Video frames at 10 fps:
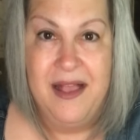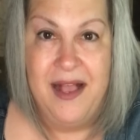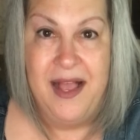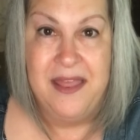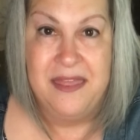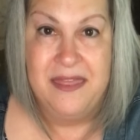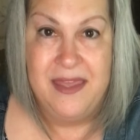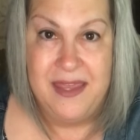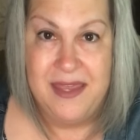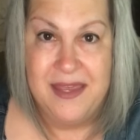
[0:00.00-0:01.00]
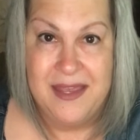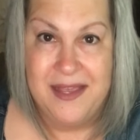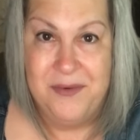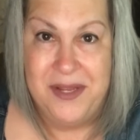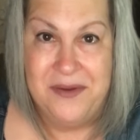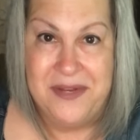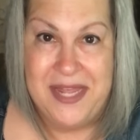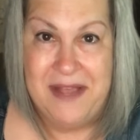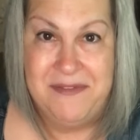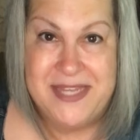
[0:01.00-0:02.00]
I think we only
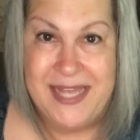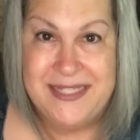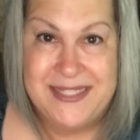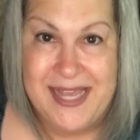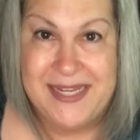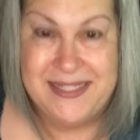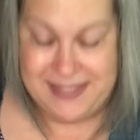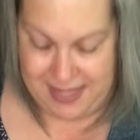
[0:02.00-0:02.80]
have 10 seconds